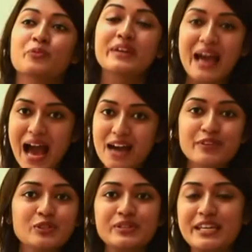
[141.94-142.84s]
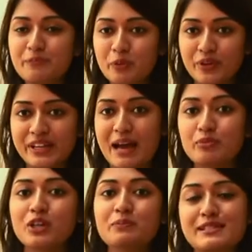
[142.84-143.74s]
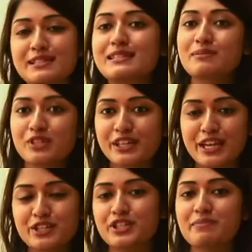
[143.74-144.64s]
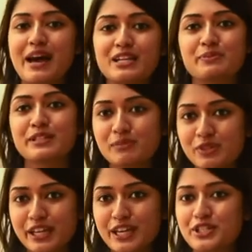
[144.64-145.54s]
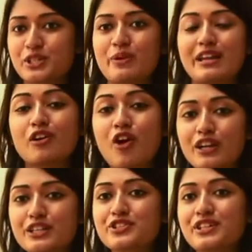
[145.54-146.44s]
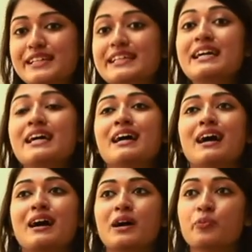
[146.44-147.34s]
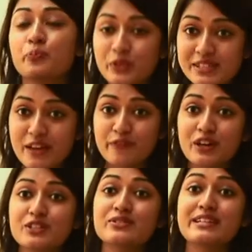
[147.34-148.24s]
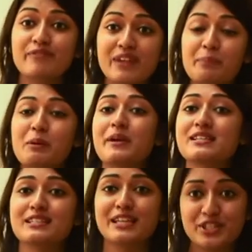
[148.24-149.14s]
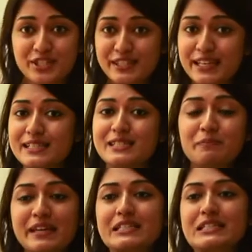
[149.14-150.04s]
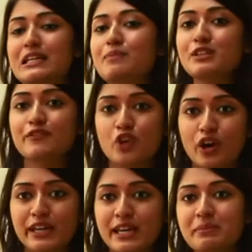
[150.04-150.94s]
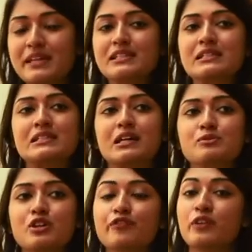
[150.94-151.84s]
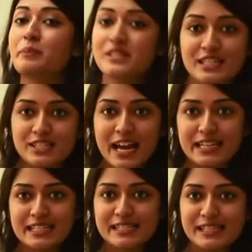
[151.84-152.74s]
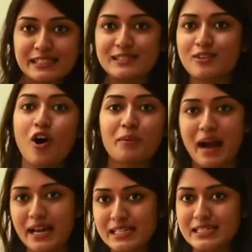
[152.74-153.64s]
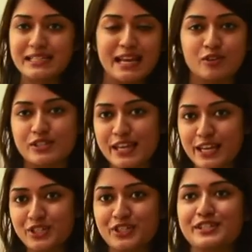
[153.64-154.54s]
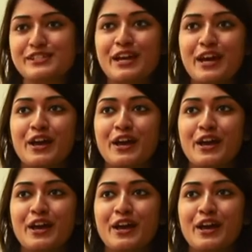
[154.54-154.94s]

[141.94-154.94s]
We have a unique program called Business Communication, Management Communication, where our college really puts efforts to develop our presentation skills, be it in terms of talking, be it in terms of business writing skills or marketing negotiations.